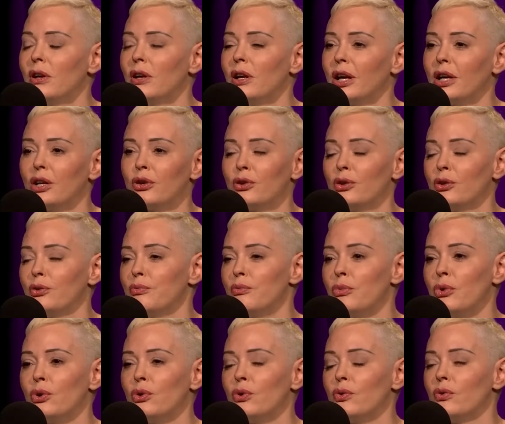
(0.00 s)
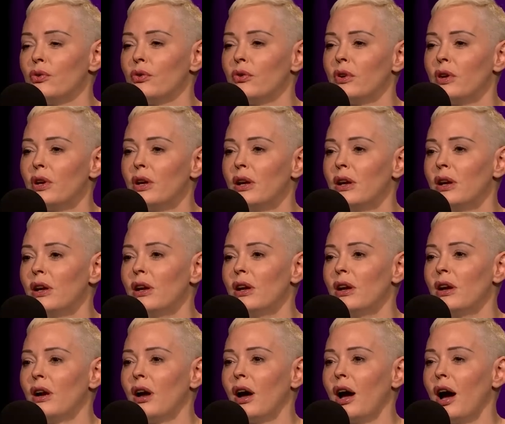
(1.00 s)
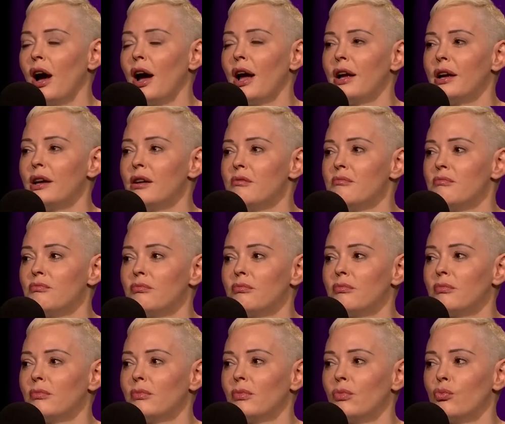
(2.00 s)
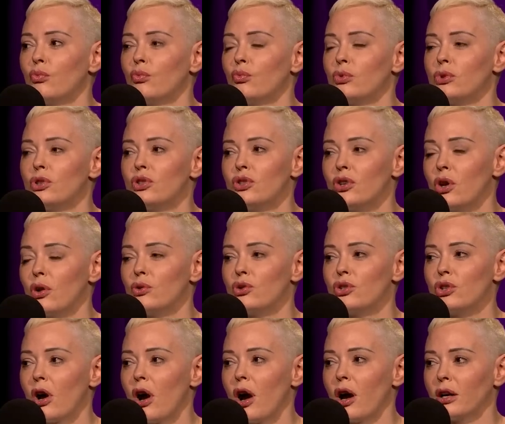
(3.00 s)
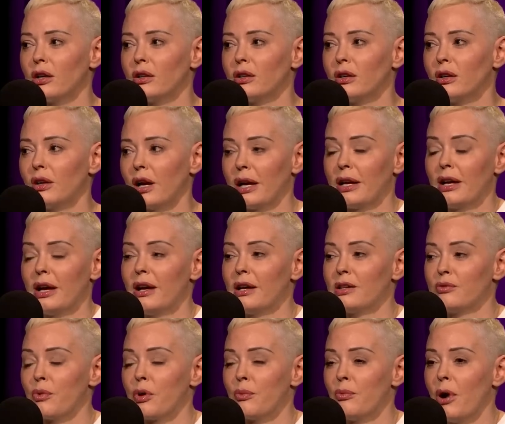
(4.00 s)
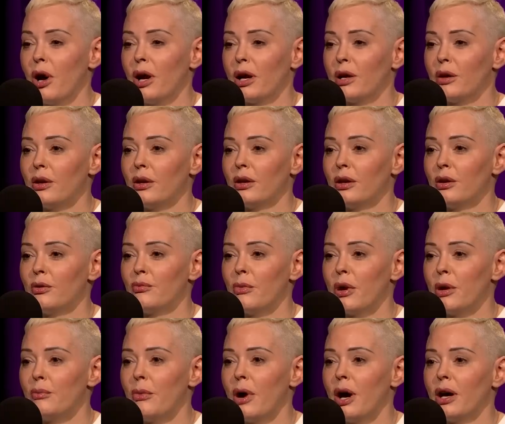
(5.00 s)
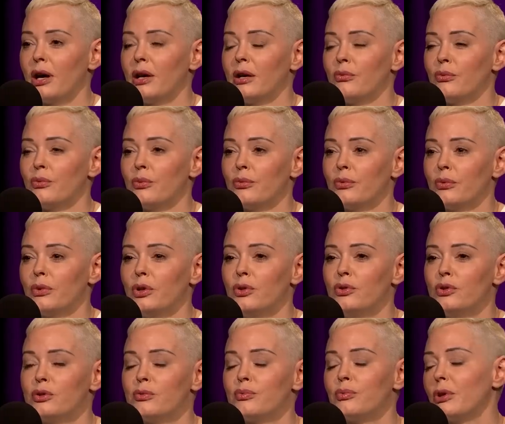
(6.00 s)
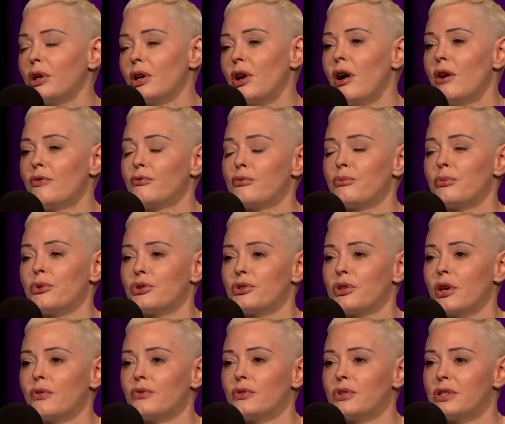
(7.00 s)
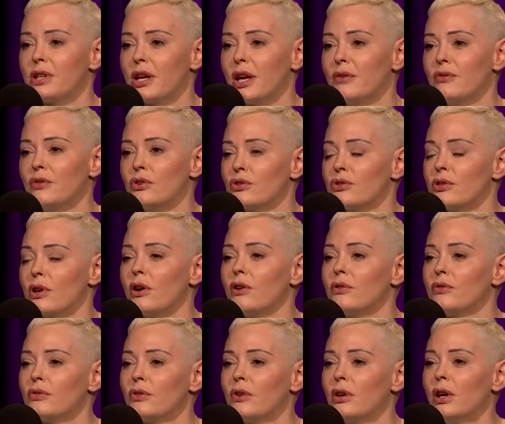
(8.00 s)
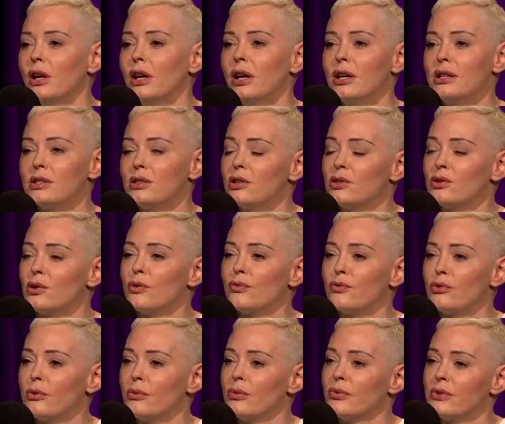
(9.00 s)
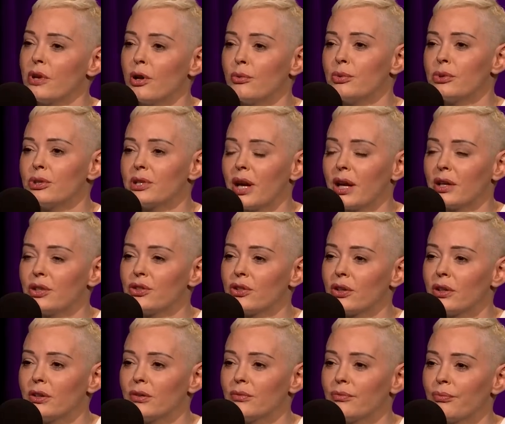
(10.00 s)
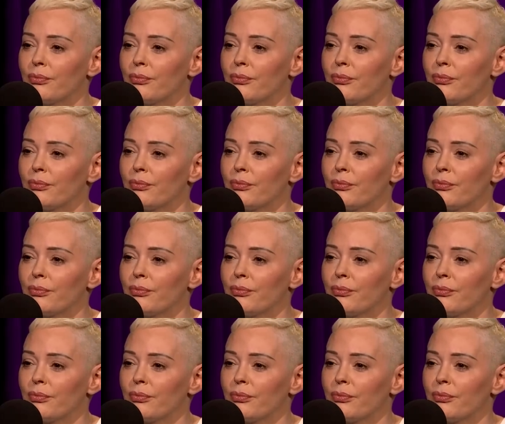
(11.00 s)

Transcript: It couldn't move. I was so shocked, I guess, my body and my mind, you split off from yourself to save yourself. It's also a form of self protection.